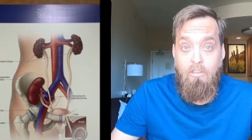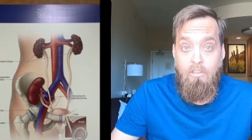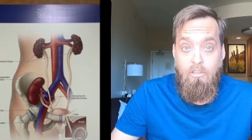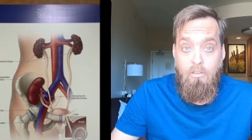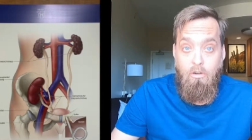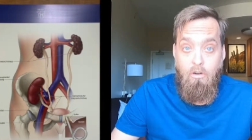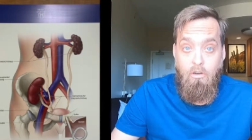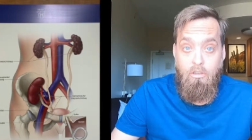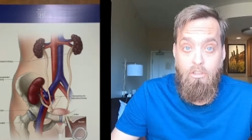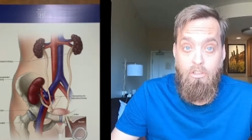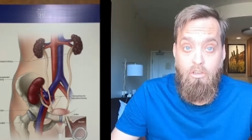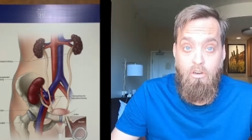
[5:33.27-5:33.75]

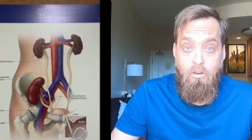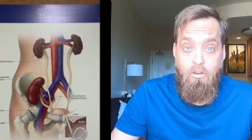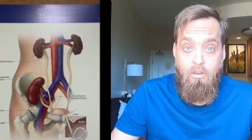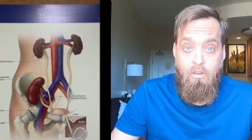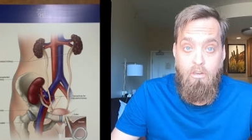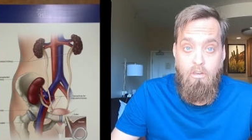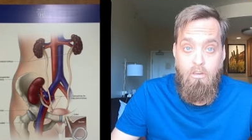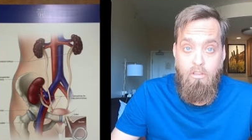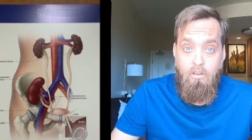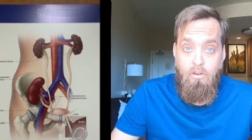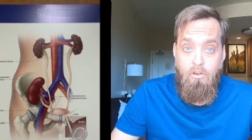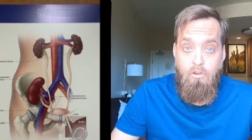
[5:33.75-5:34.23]
So
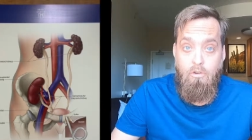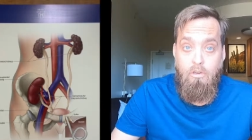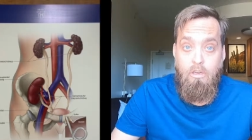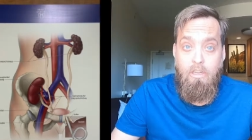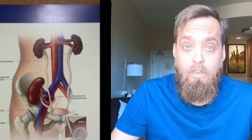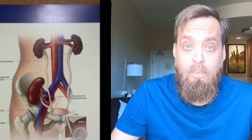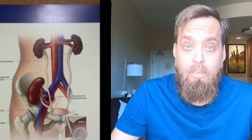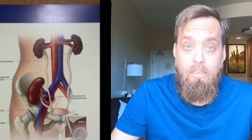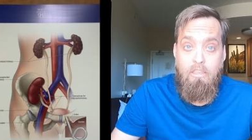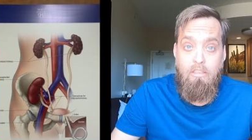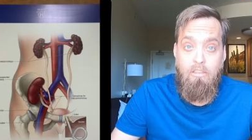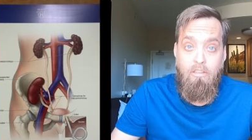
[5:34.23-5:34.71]
on, the new
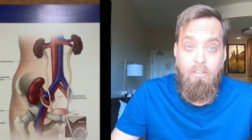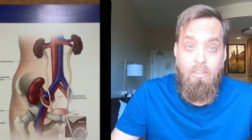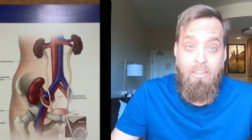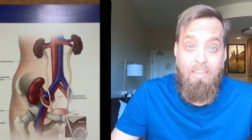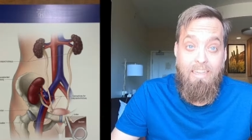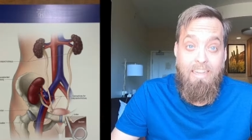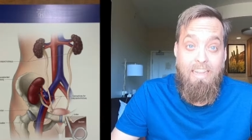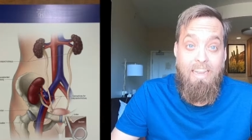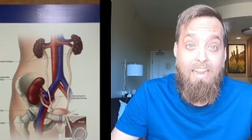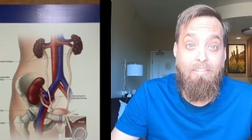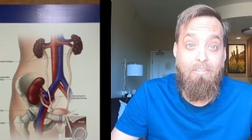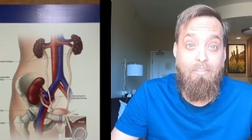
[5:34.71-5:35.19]
kidney's on the
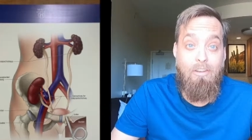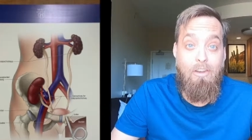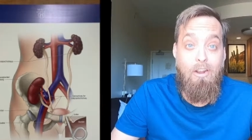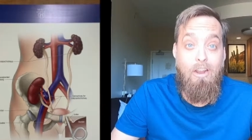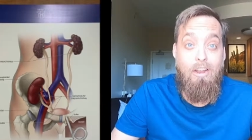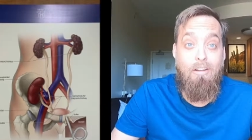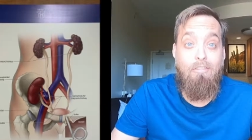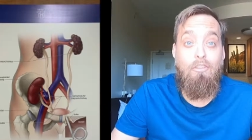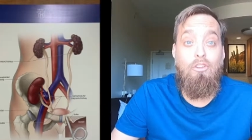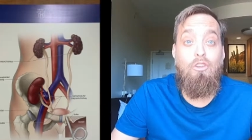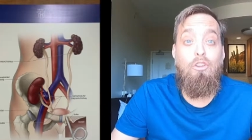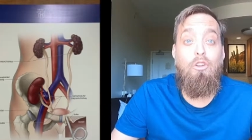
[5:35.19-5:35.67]
left. Now I
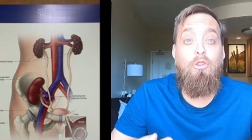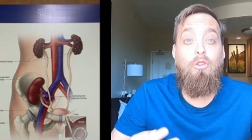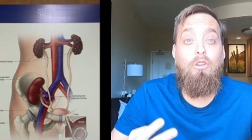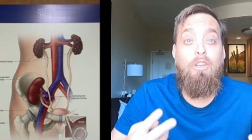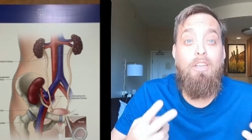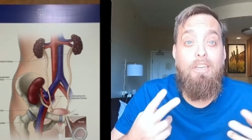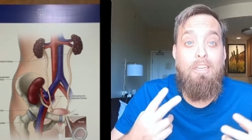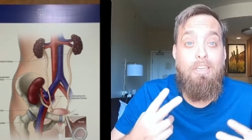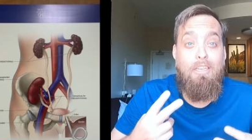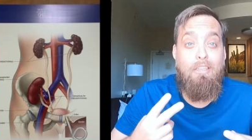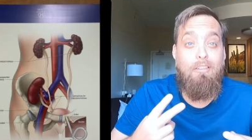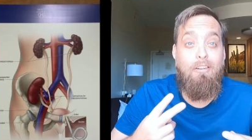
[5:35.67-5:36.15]
have two
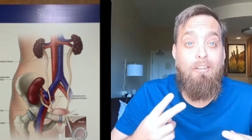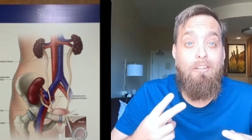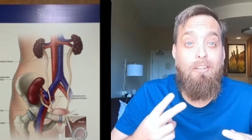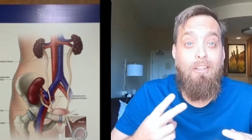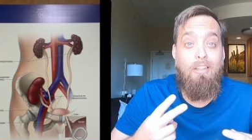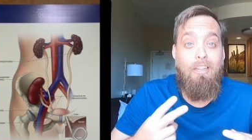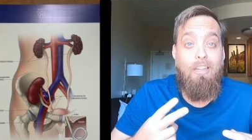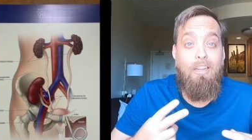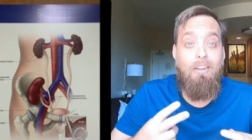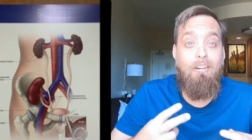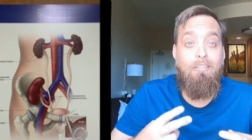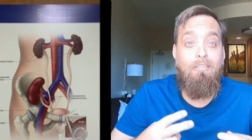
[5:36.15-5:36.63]
kidneys on the
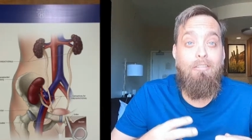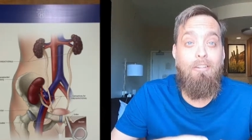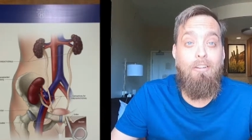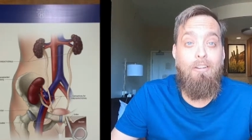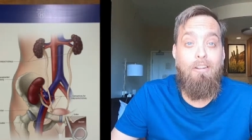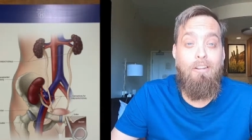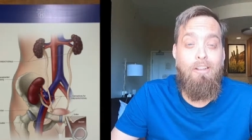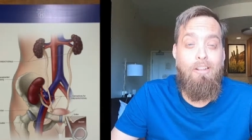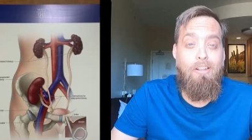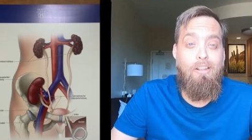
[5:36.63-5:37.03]
left.